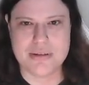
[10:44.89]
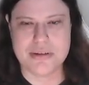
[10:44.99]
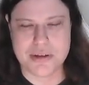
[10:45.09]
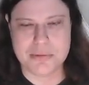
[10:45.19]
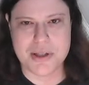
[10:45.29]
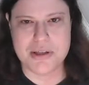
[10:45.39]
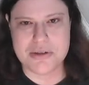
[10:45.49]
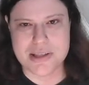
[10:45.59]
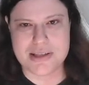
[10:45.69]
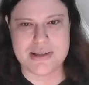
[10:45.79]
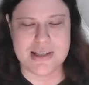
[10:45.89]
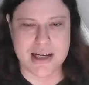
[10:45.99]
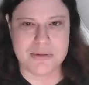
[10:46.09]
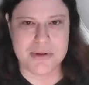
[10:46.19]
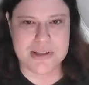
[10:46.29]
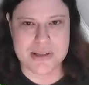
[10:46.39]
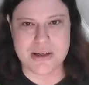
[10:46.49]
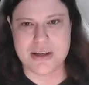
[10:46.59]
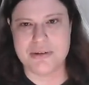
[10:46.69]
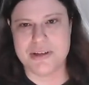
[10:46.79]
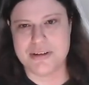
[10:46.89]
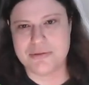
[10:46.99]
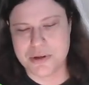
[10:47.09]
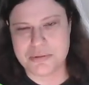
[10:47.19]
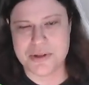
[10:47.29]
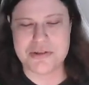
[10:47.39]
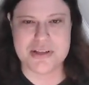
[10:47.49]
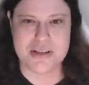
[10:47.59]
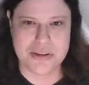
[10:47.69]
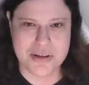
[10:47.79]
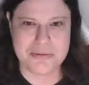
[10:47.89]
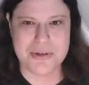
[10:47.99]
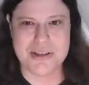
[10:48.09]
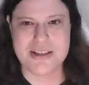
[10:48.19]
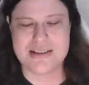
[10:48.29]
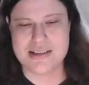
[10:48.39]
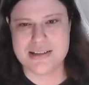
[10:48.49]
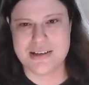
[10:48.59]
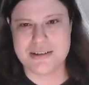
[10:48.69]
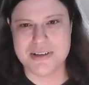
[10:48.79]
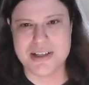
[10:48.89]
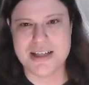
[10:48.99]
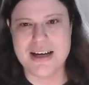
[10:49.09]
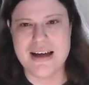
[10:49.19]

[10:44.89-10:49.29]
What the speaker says: The third one uses the second word starting word. The fourth one uses the third word as the starting word.